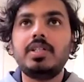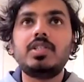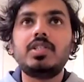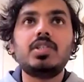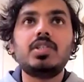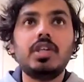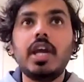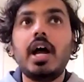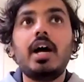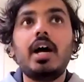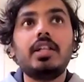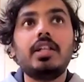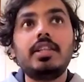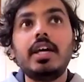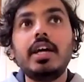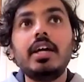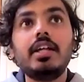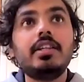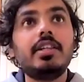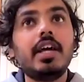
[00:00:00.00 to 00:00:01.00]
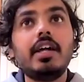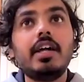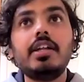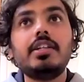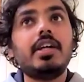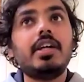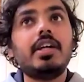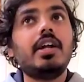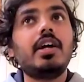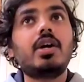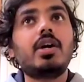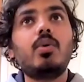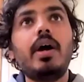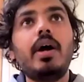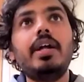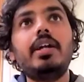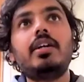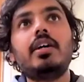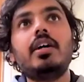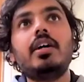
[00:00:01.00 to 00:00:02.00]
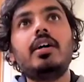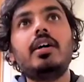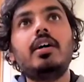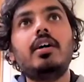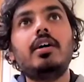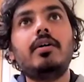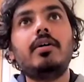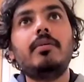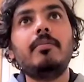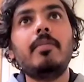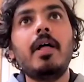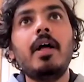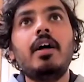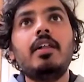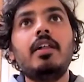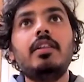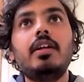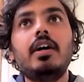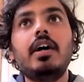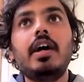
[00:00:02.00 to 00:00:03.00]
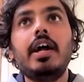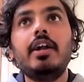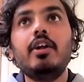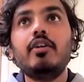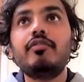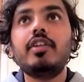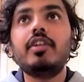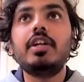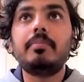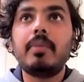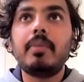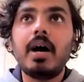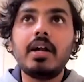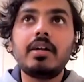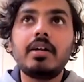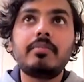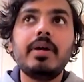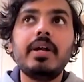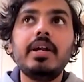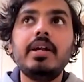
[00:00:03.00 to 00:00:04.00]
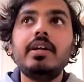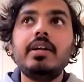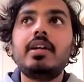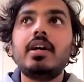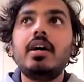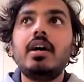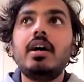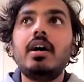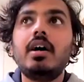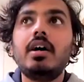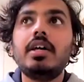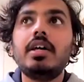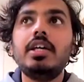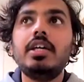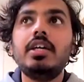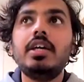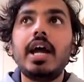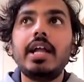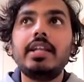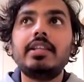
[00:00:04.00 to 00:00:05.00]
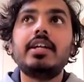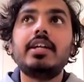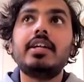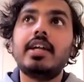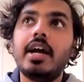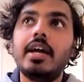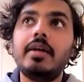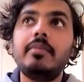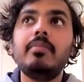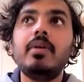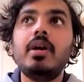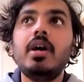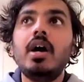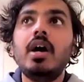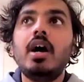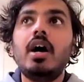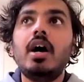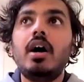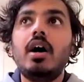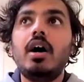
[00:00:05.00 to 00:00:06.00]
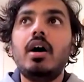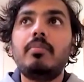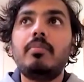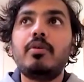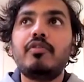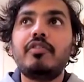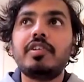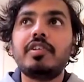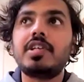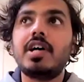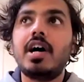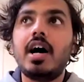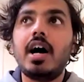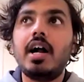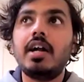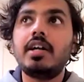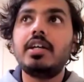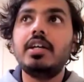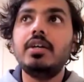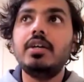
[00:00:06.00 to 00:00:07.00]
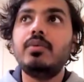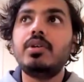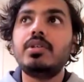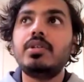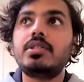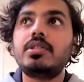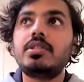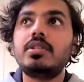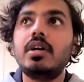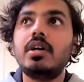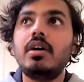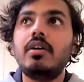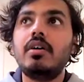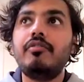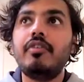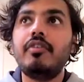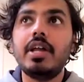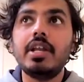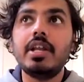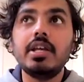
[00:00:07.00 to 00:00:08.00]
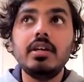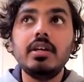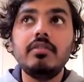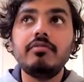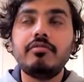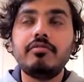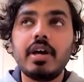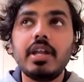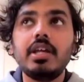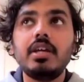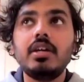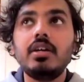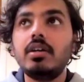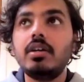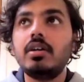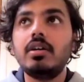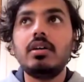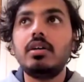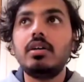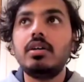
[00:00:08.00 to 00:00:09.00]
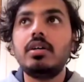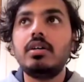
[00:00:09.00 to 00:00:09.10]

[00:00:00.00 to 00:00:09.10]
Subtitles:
Chemnitz. Yeah, they're quite. The head of the department, he at the time, Professor Hart, he was a very, very